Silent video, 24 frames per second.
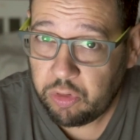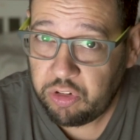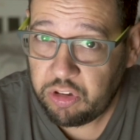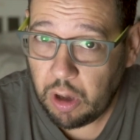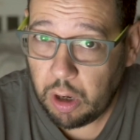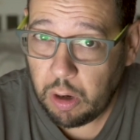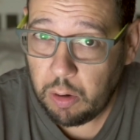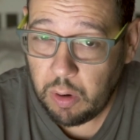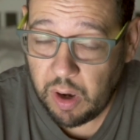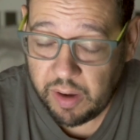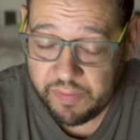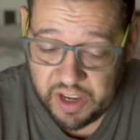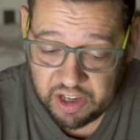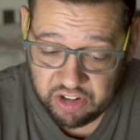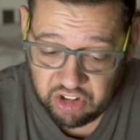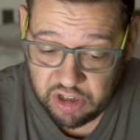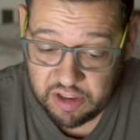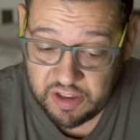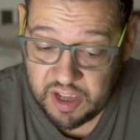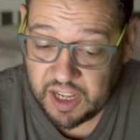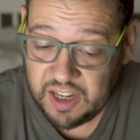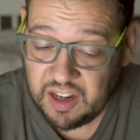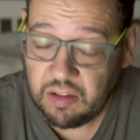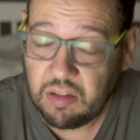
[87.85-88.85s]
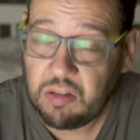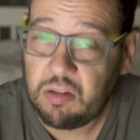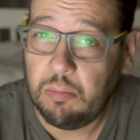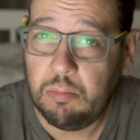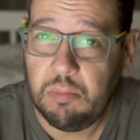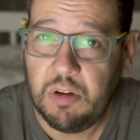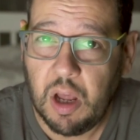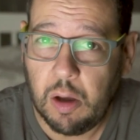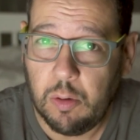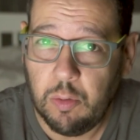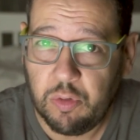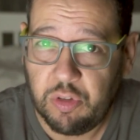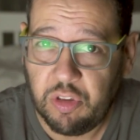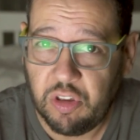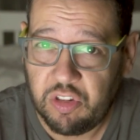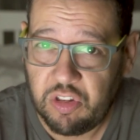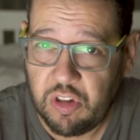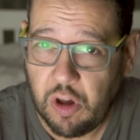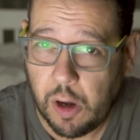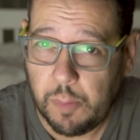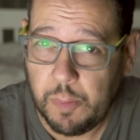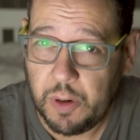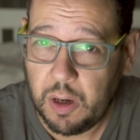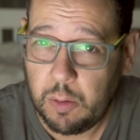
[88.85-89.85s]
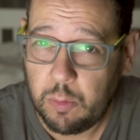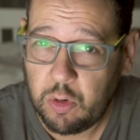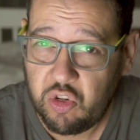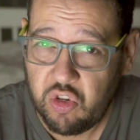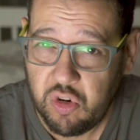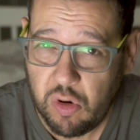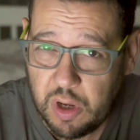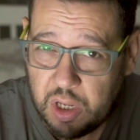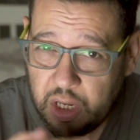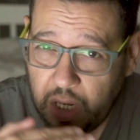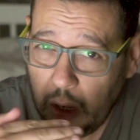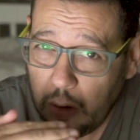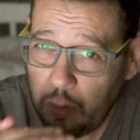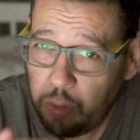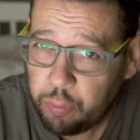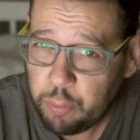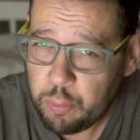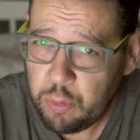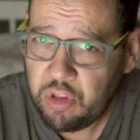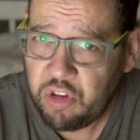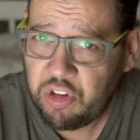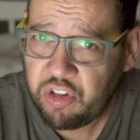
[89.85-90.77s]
so I've actually taken some notes this time and I will try and go through